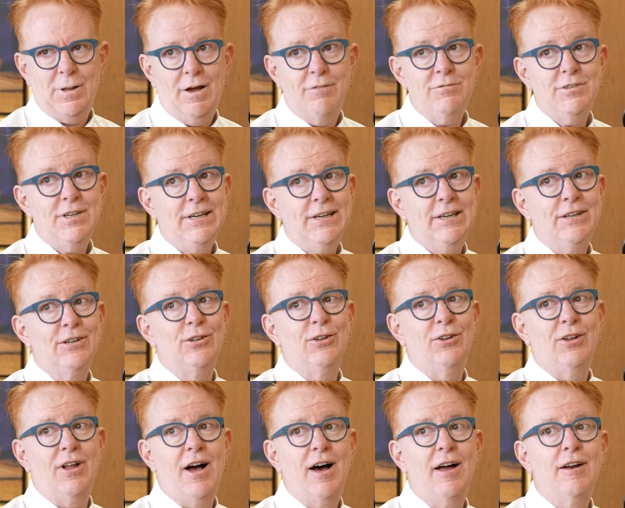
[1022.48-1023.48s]
I've taken a
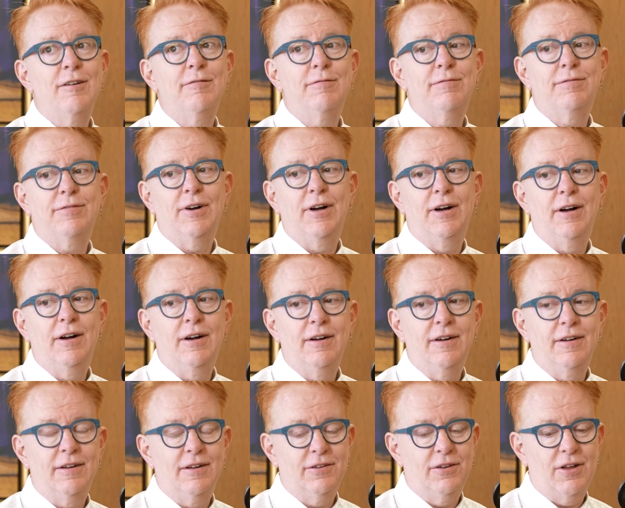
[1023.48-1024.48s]
lot of
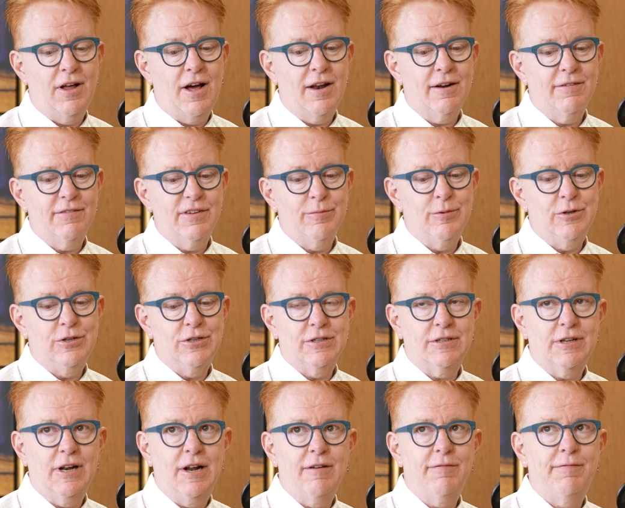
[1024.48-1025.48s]

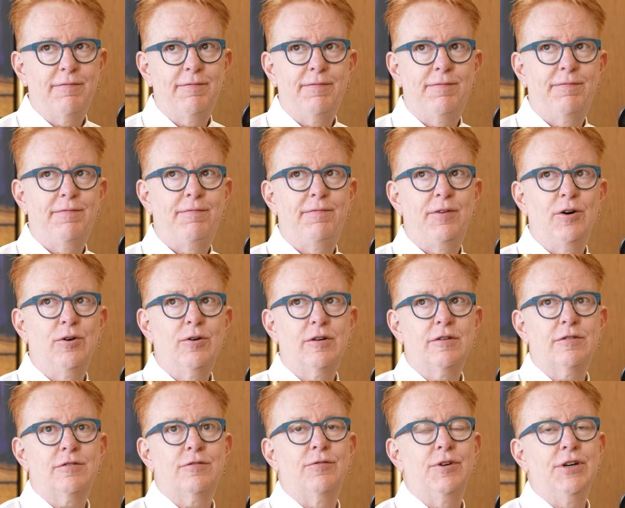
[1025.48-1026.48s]
images, and I've
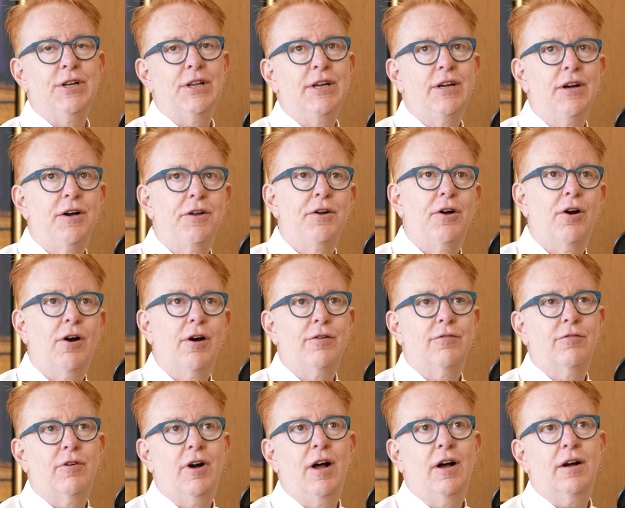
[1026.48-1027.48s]
focused really on
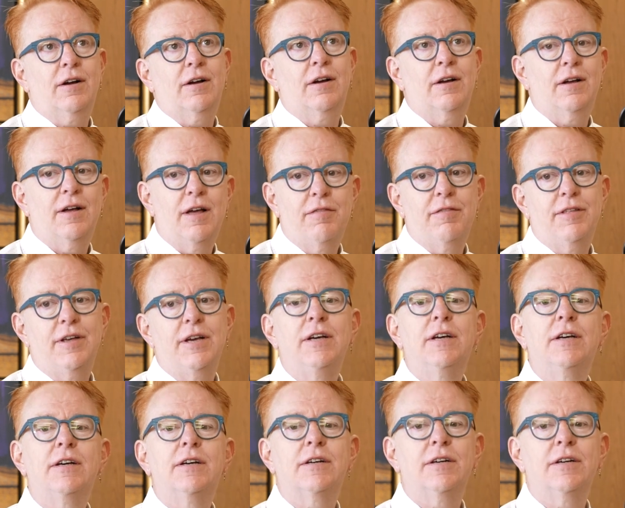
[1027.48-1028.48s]
hard rock, I think,